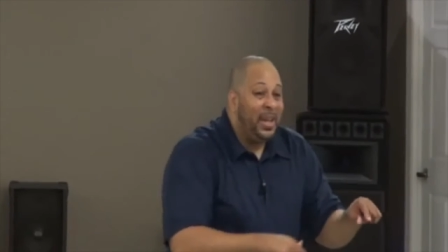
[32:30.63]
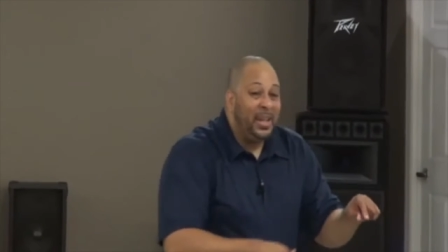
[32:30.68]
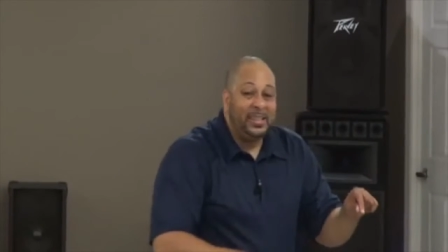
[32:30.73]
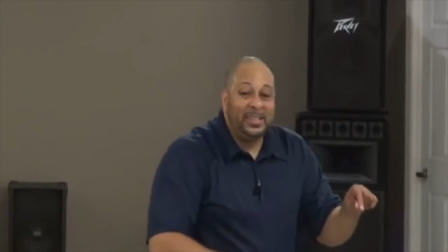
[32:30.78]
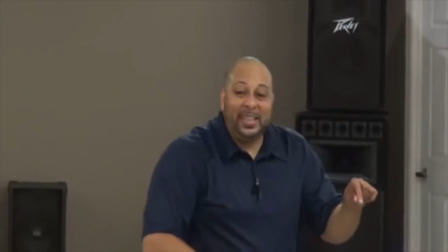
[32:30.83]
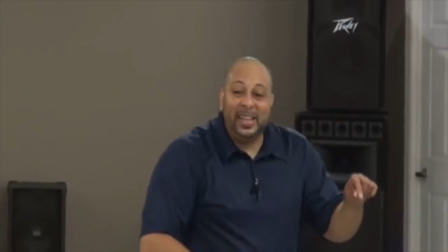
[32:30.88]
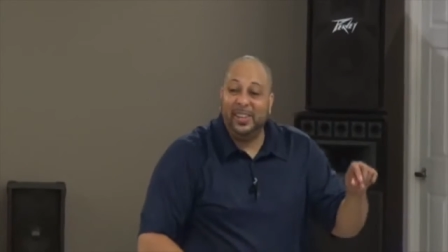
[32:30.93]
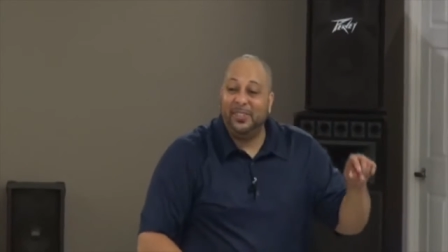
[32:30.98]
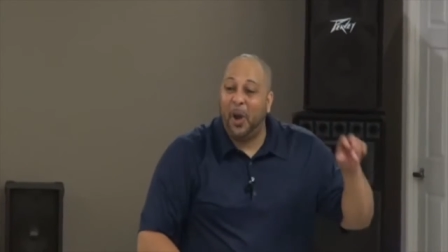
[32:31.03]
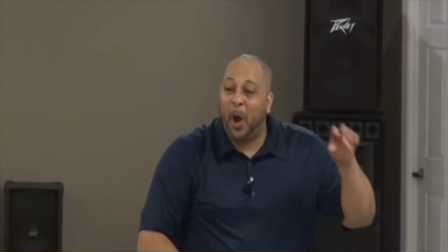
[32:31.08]

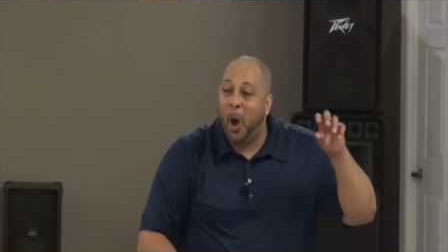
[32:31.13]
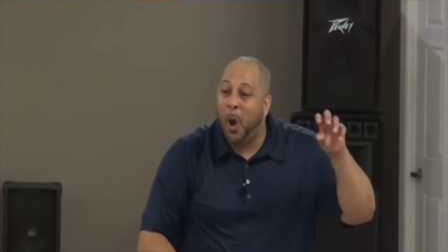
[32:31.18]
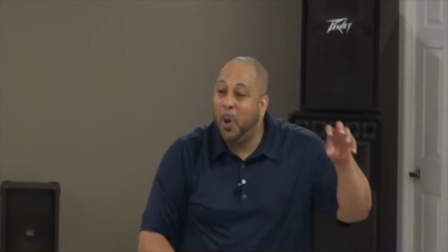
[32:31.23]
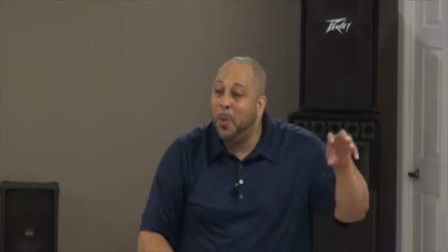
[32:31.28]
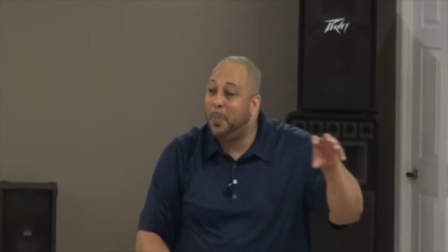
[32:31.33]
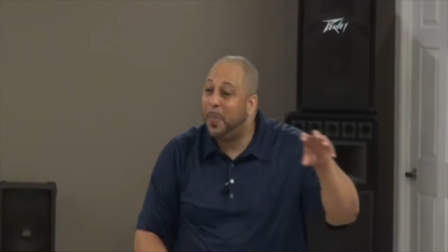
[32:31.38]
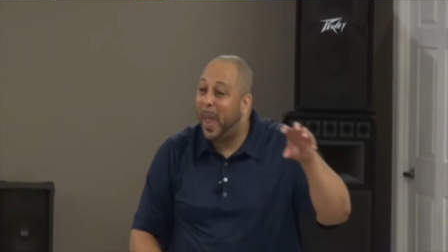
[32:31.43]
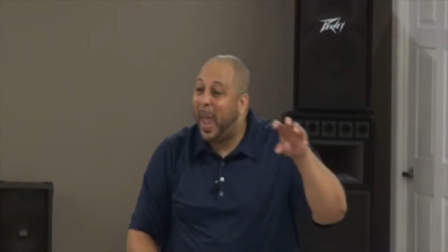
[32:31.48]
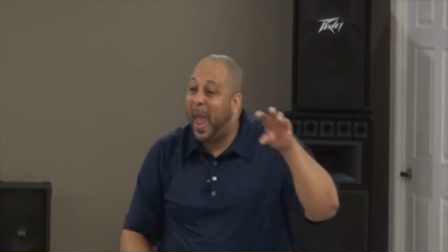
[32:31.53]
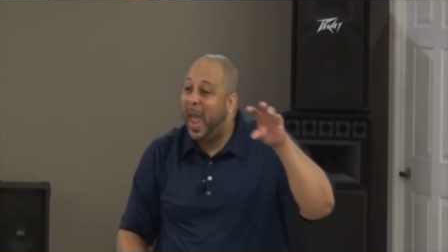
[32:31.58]
See,
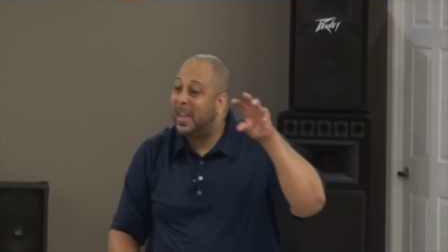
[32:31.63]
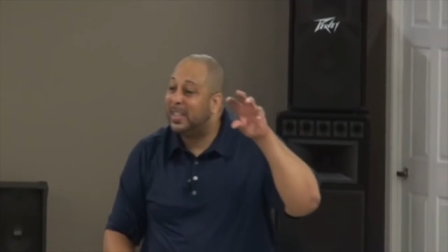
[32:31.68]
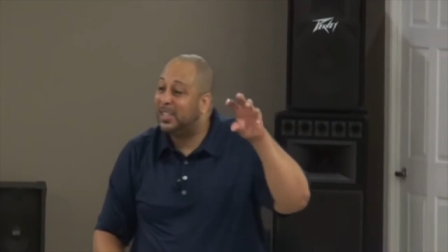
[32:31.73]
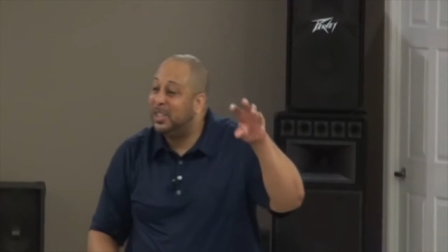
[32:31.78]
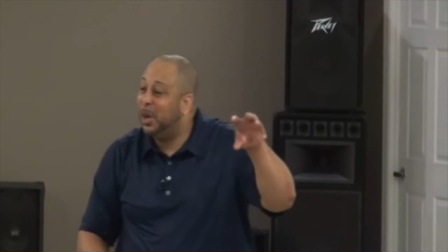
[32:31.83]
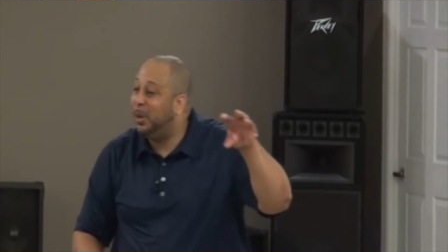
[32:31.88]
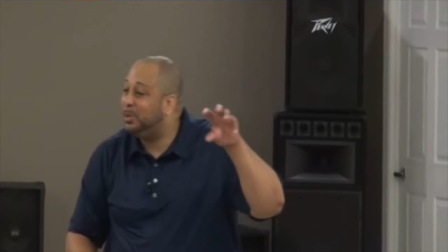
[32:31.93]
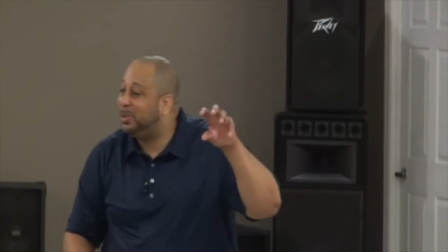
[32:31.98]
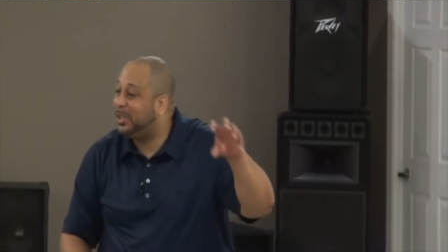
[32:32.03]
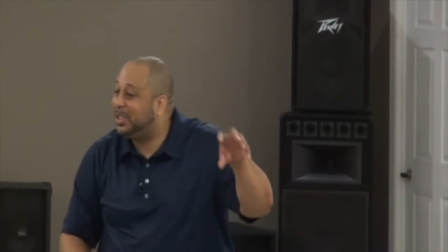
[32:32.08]
hope has
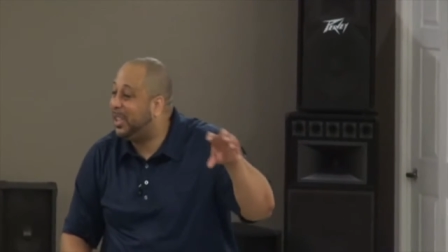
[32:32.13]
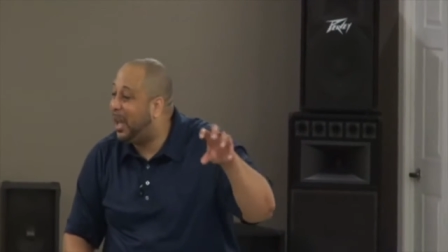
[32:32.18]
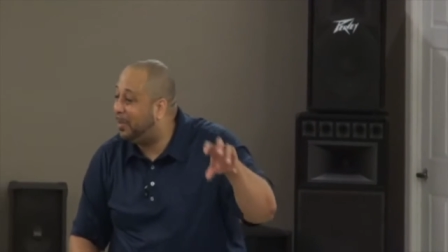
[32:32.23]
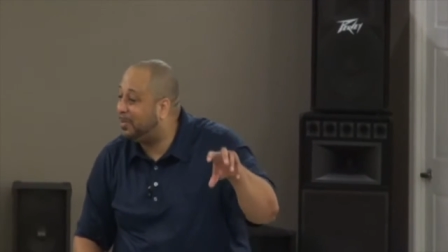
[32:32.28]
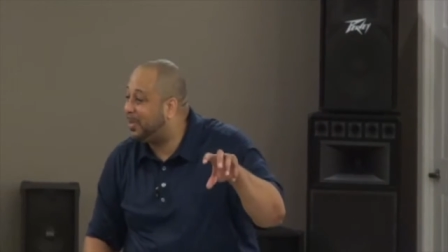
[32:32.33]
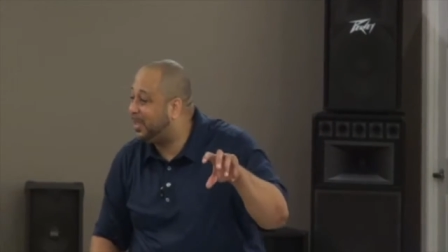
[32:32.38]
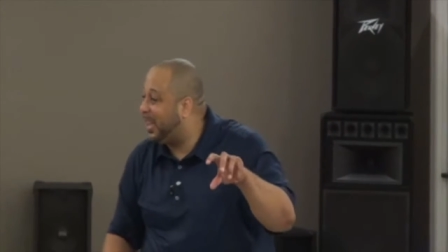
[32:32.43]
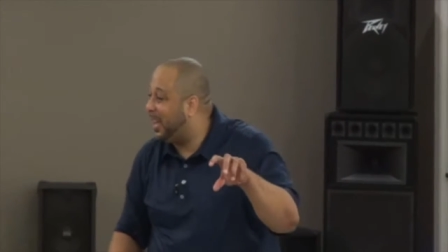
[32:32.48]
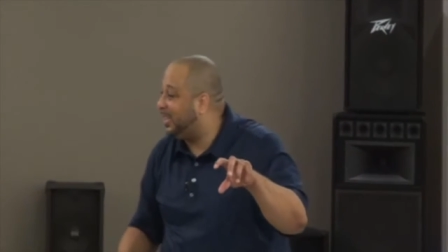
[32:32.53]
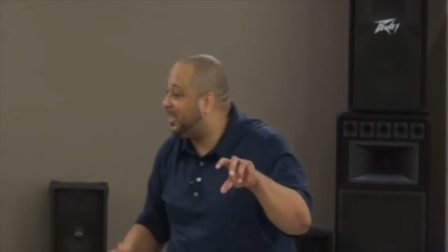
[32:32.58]
no
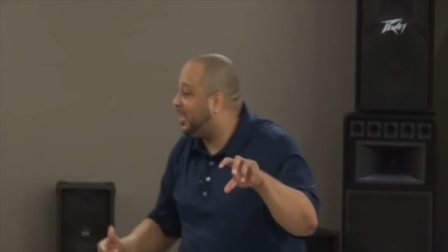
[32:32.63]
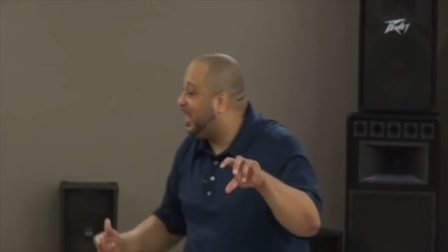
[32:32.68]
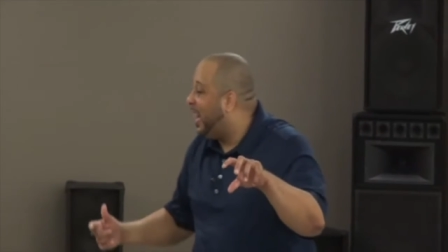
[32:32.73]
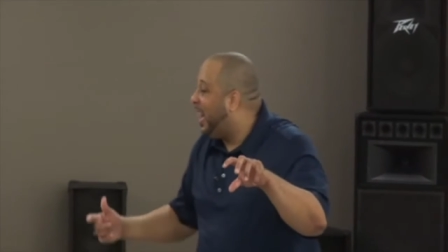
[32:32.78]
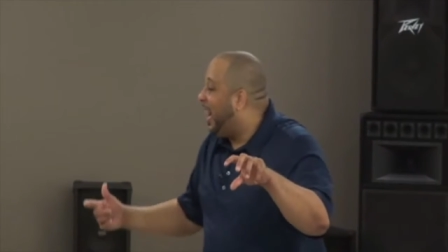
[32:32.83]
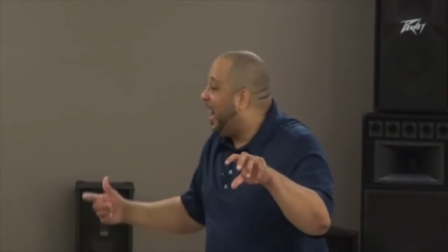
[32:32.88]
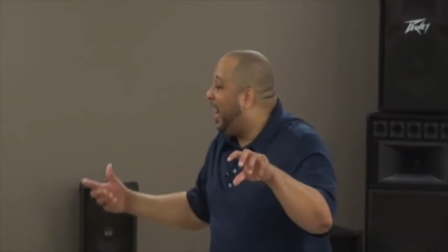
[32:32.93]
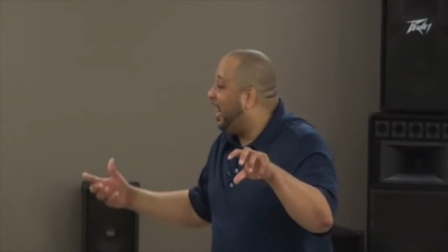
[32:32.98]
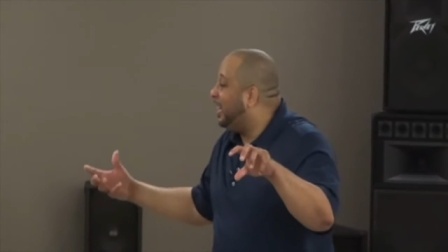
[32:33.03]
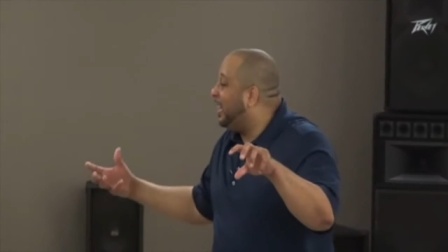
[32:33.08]
substance
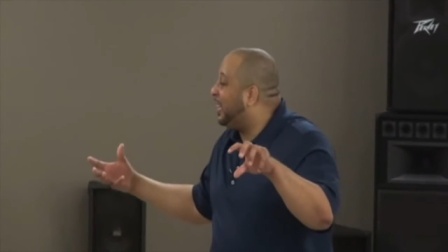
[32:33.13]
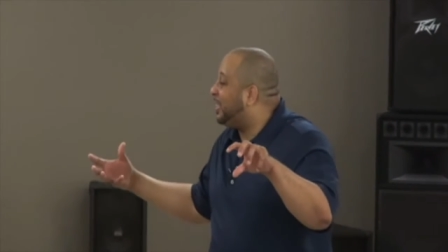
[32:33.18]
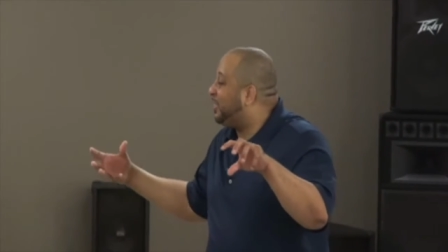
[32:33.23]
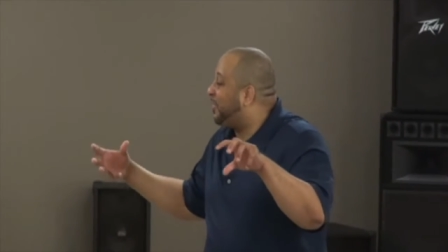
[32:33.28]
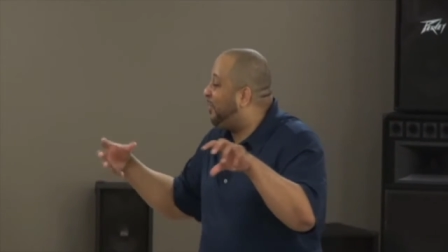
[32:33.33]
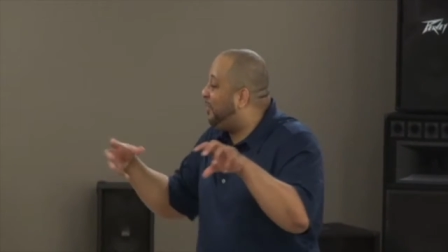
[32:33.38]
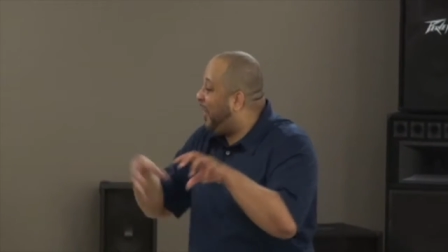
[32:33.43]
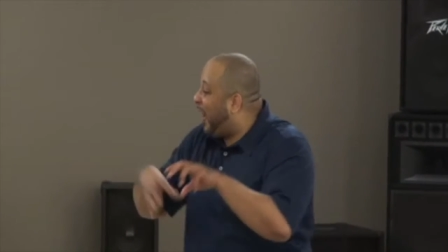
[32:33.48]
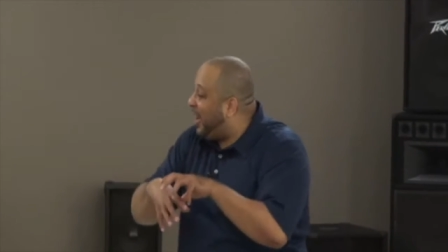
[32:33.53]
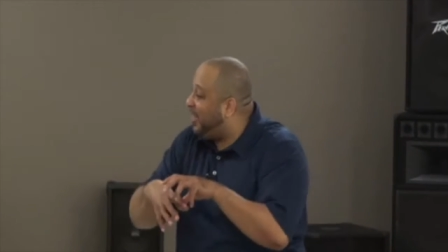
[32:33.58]
unless
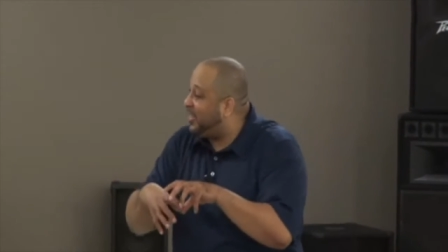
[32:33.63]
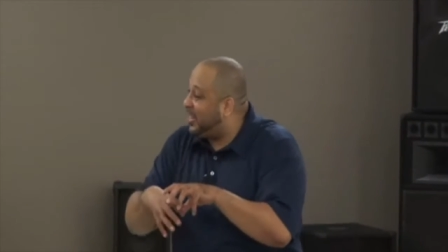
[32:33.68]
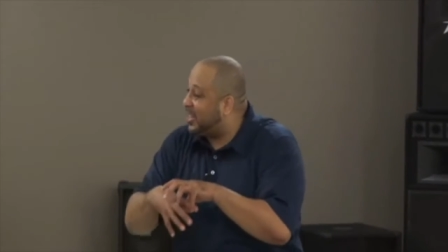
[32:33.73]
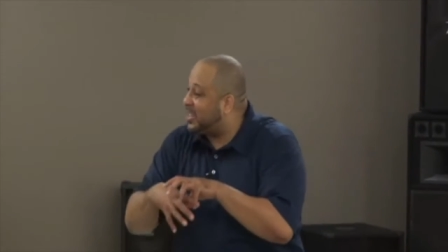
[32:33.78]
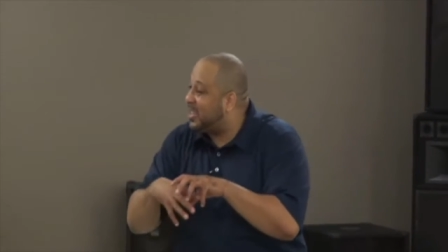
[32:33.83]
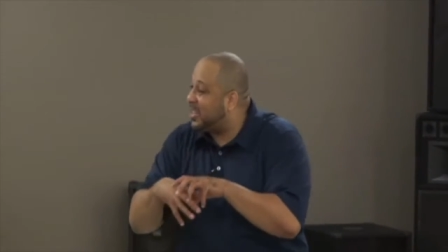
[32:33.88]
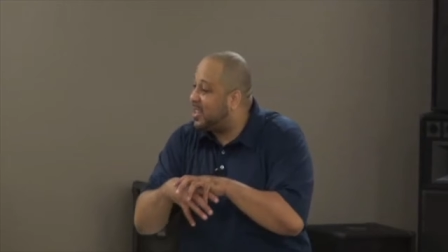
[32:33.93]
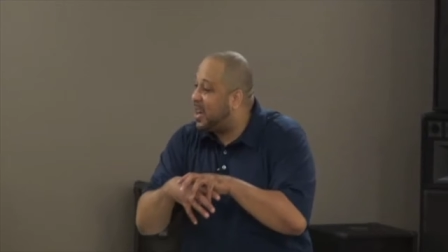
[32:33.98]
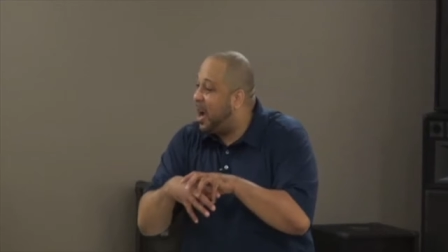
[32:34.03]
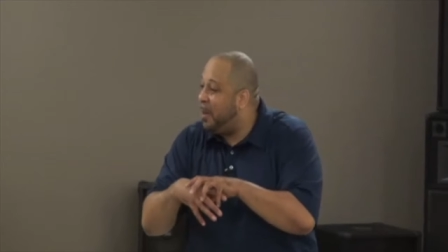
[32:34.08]
faith
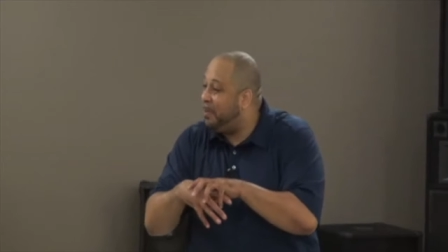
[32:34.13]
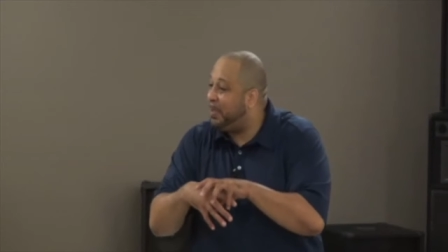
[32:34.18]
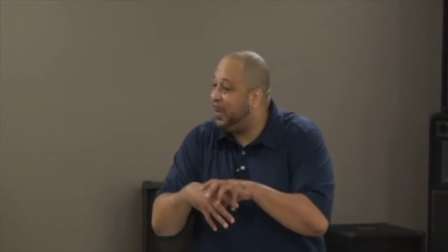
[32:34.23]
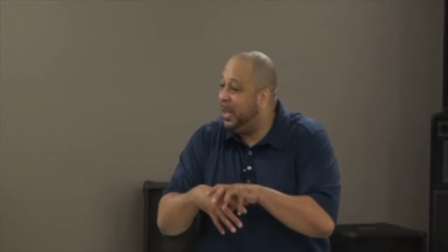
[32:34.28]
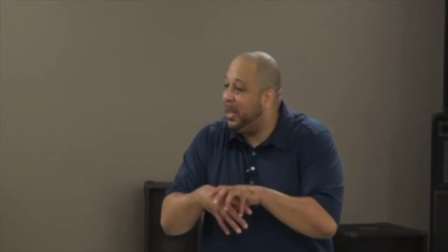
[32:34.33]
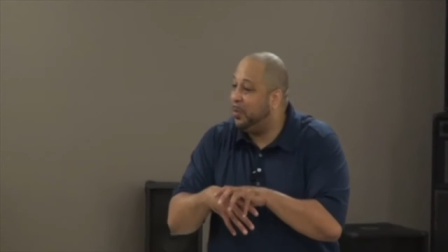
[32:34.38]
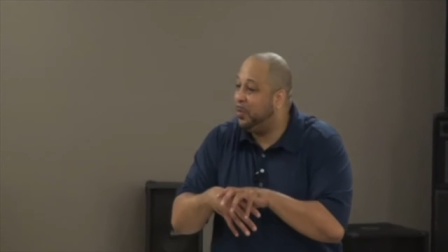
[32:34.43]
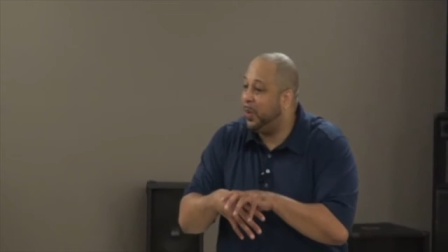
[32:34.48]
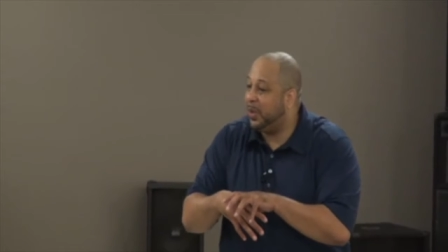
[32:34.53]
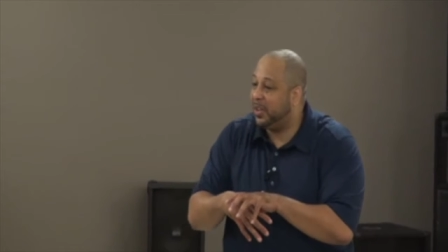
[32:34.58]
is
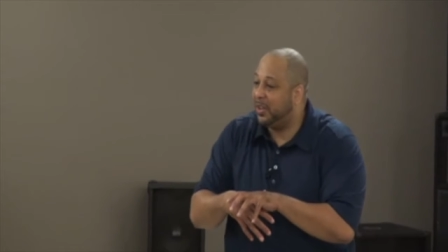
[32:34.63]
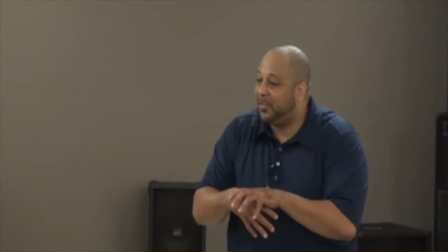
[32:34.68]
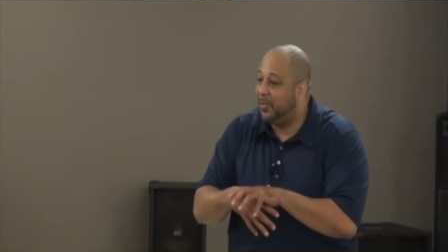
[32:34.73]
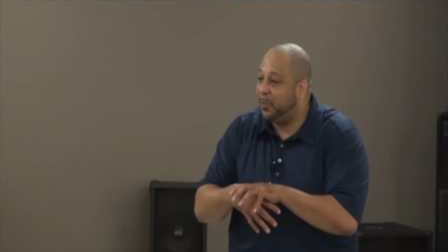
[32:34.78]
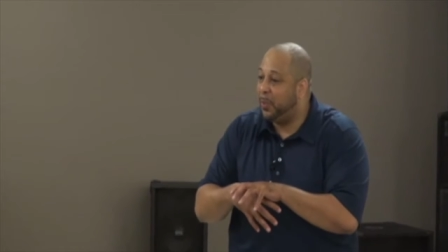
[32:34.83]
accompanied with,